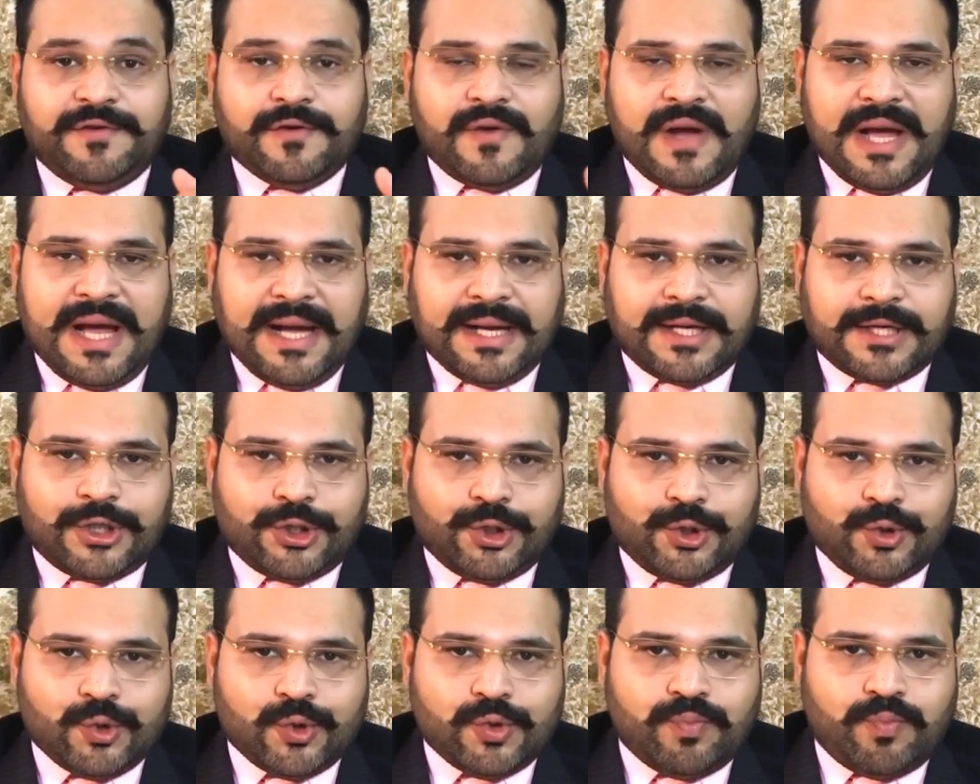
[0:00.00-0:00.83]
you act
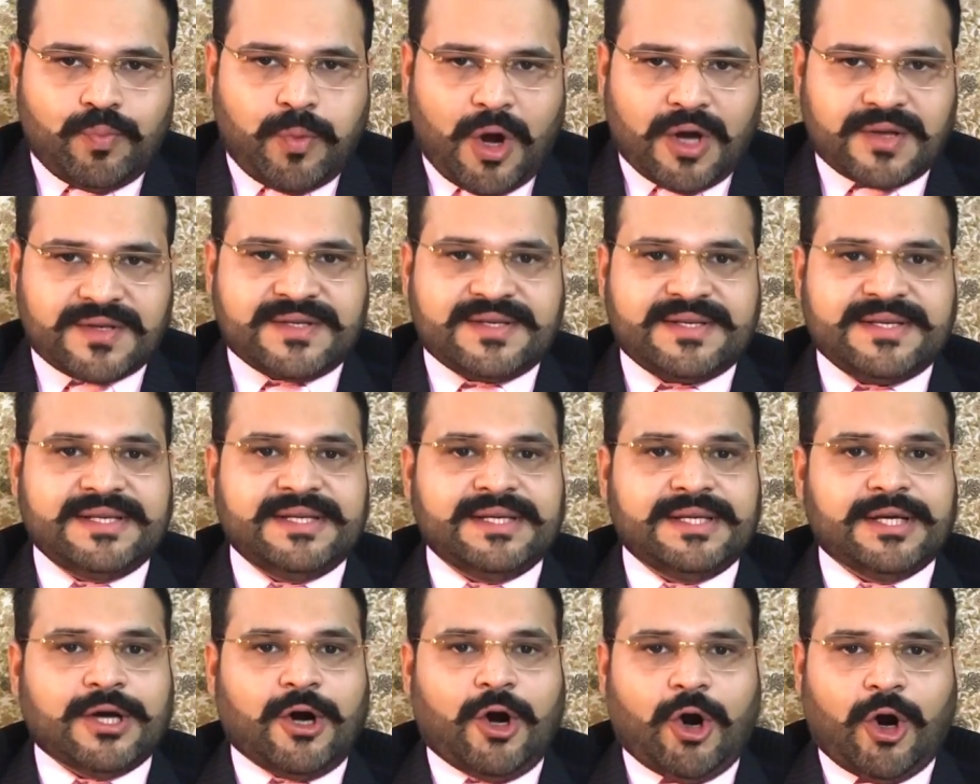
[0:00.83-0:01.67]
too
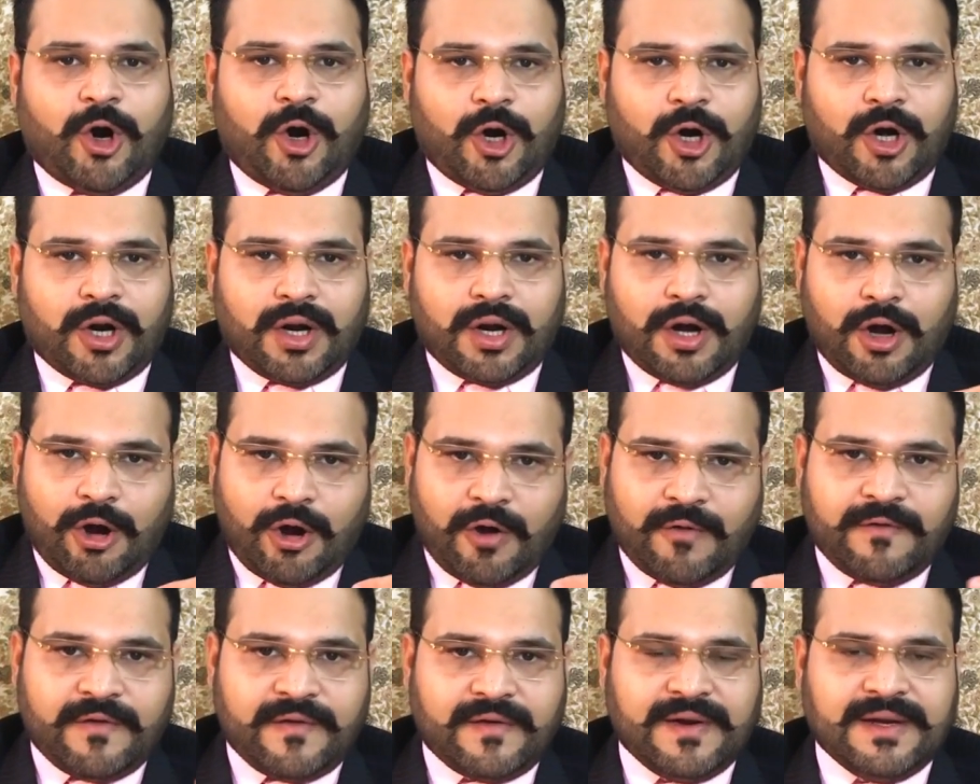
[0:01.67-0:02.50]
bossy or
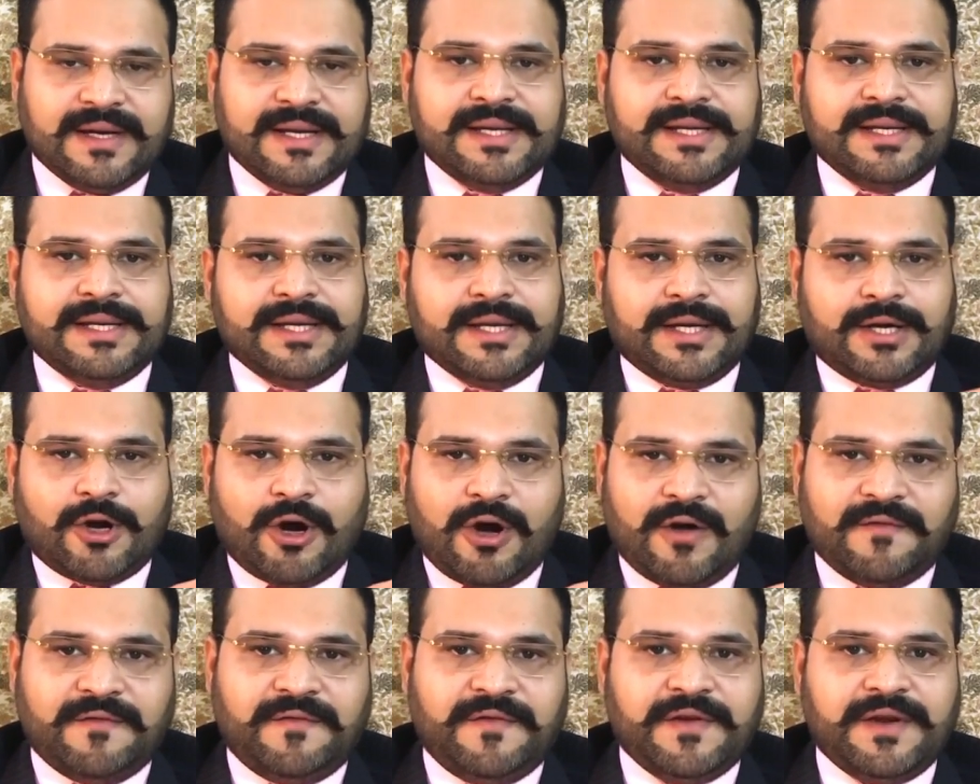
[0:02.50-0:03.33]
overly
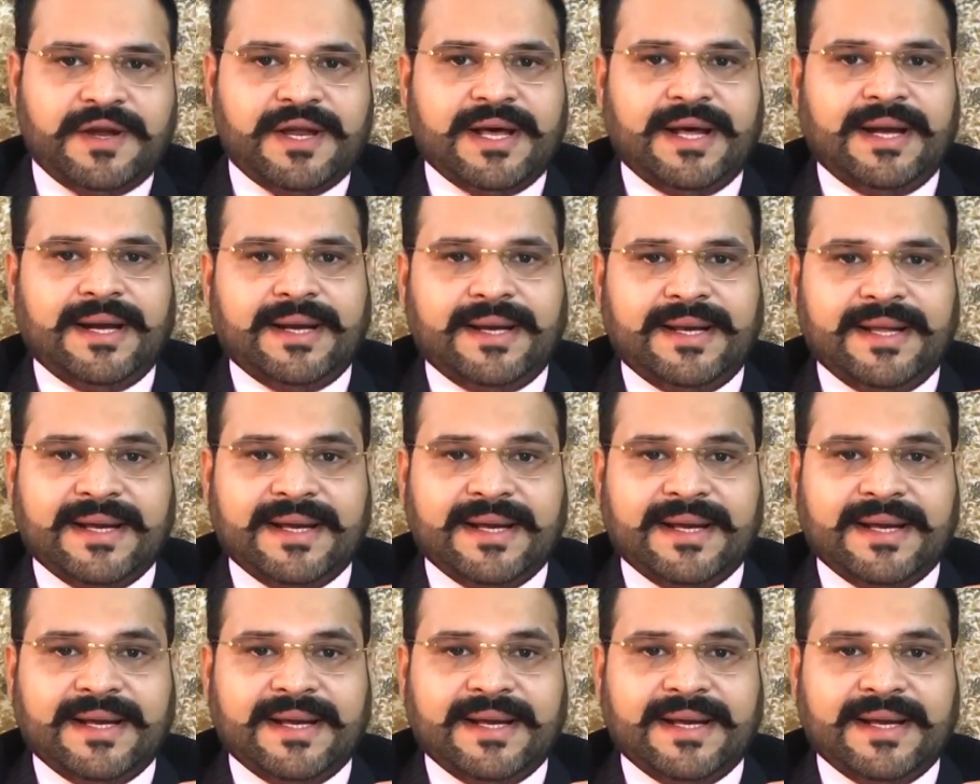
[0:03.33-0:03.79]
confident,